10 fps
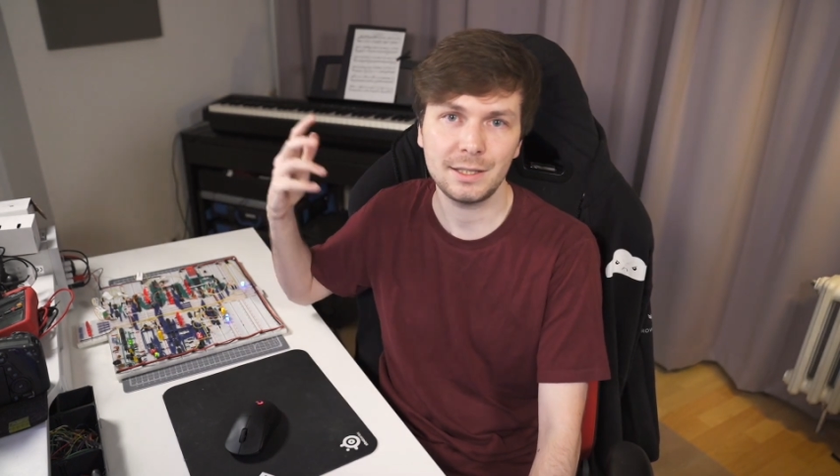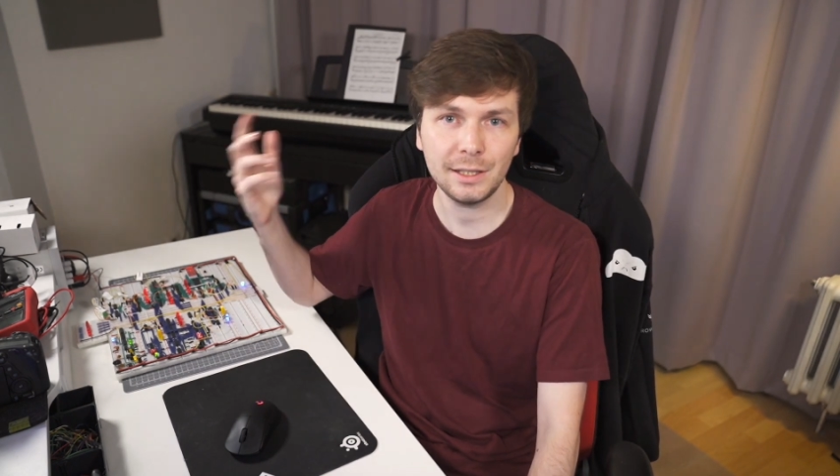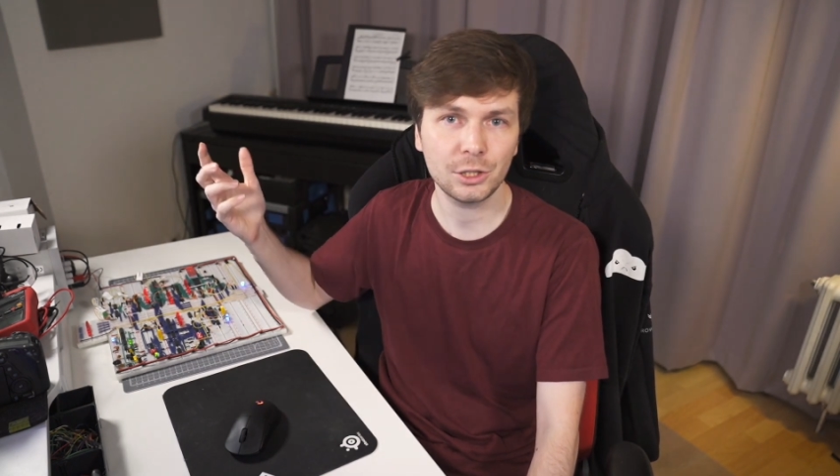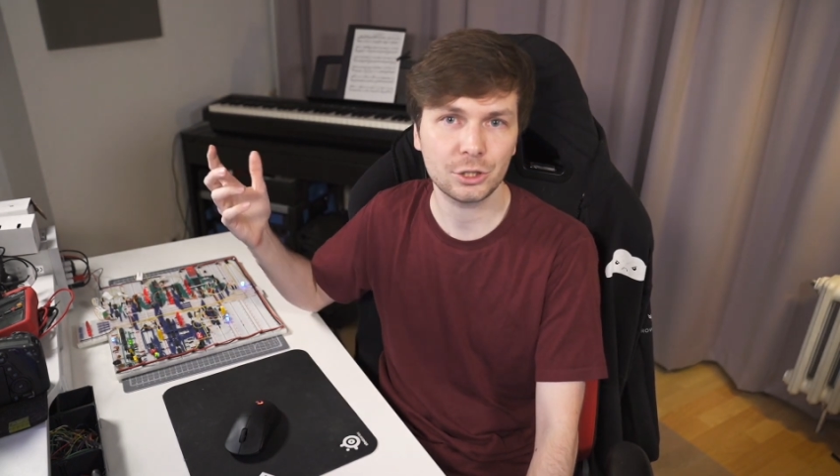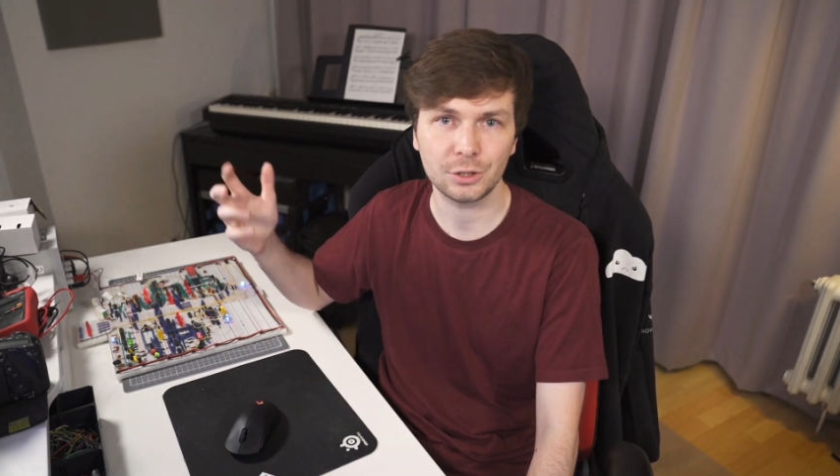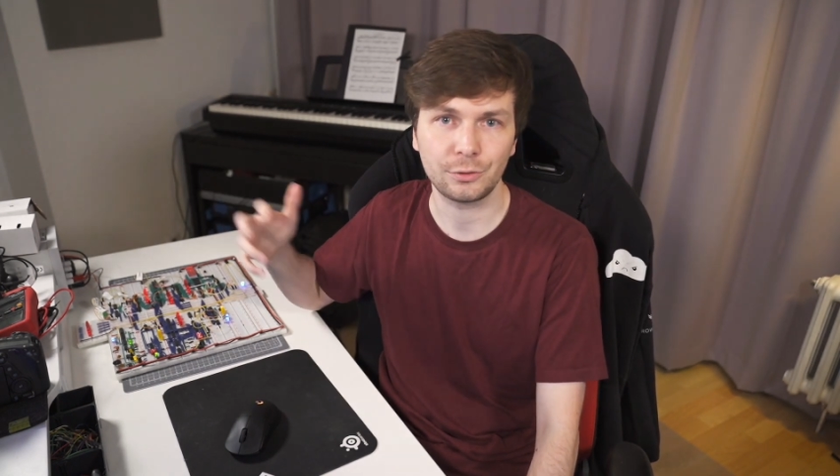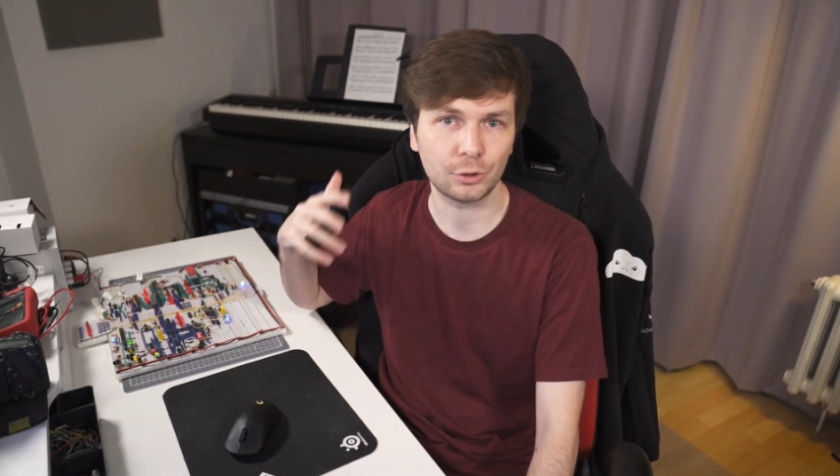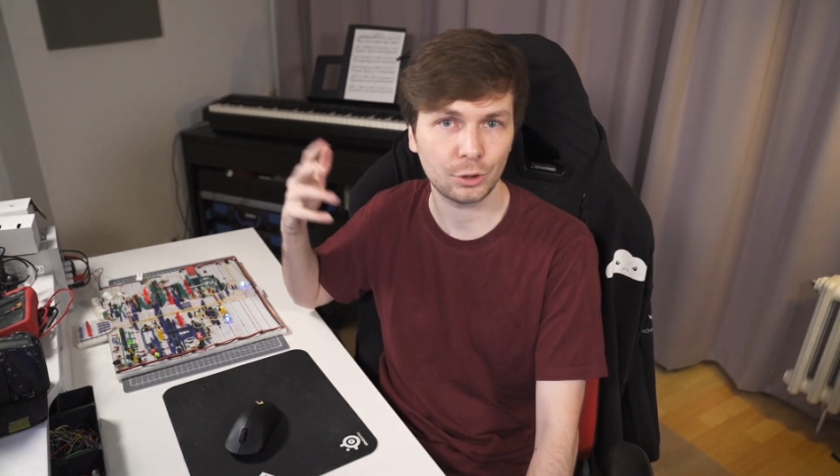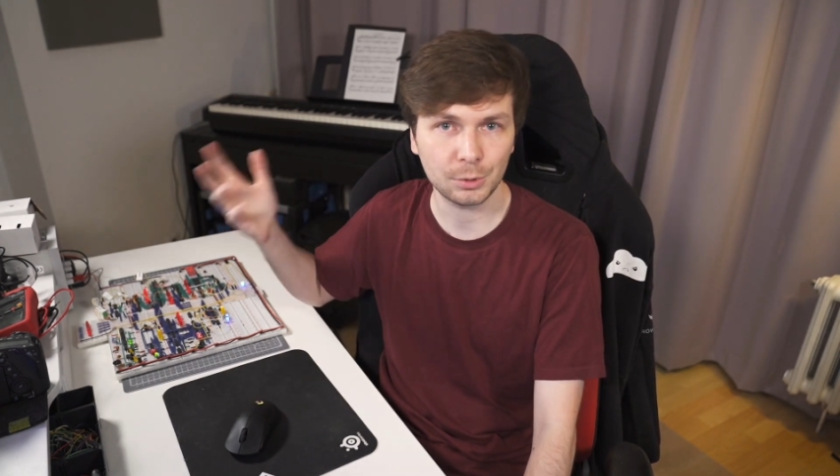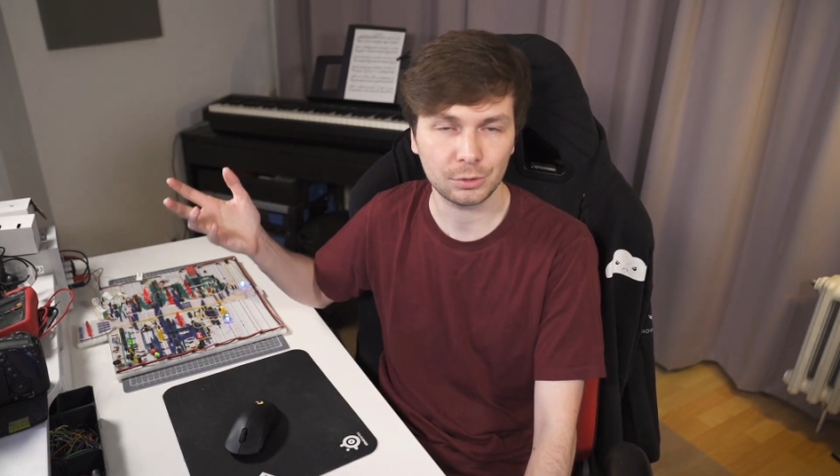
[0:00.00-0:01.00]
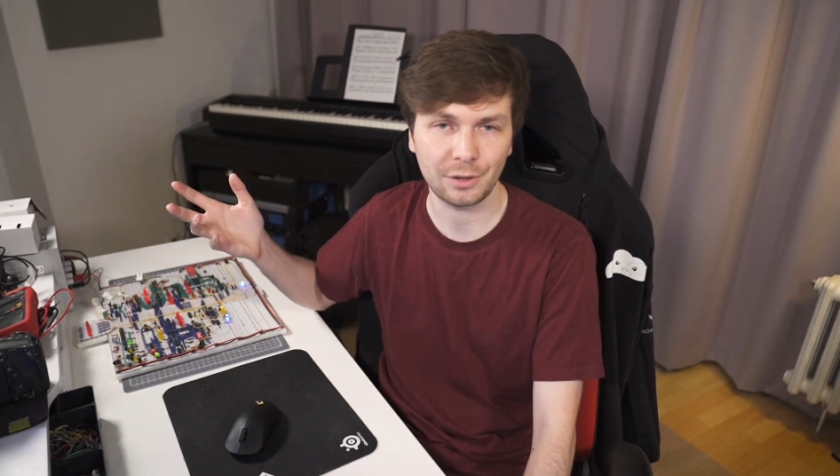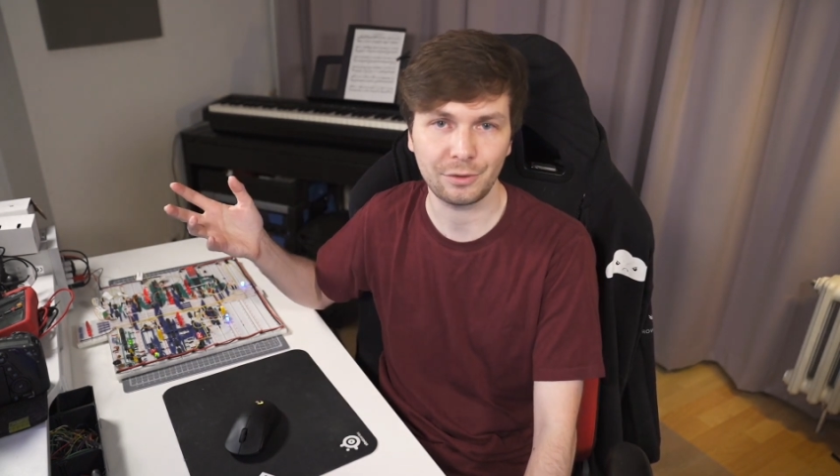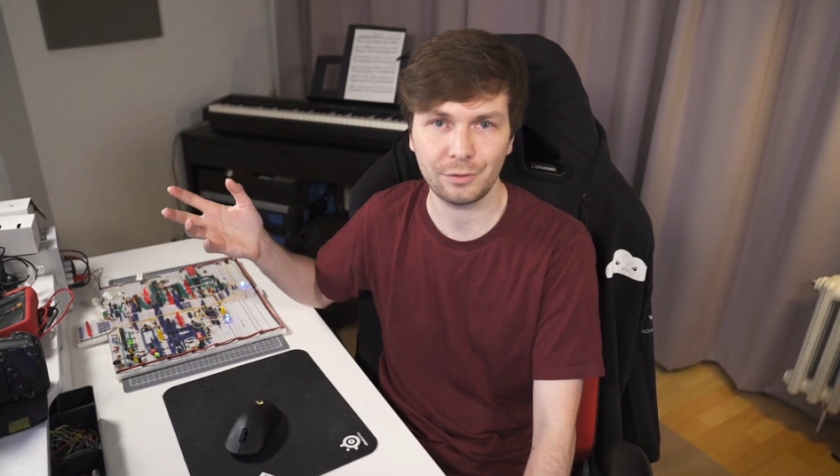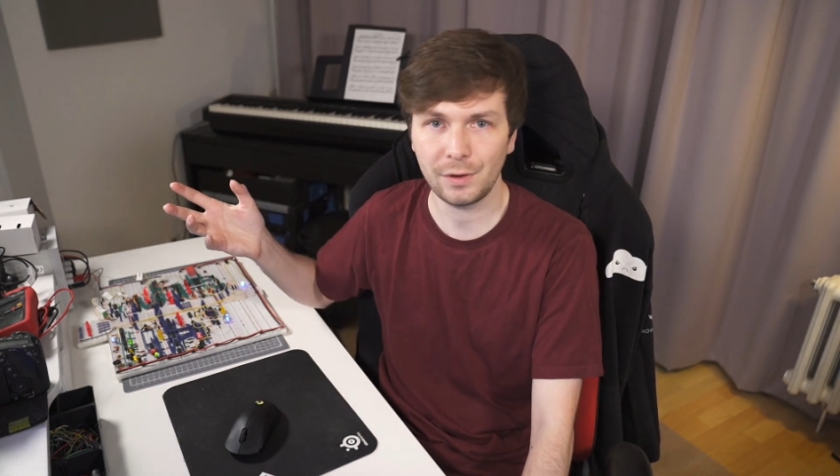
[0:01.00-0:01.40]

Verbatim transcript: signatures for cryptographic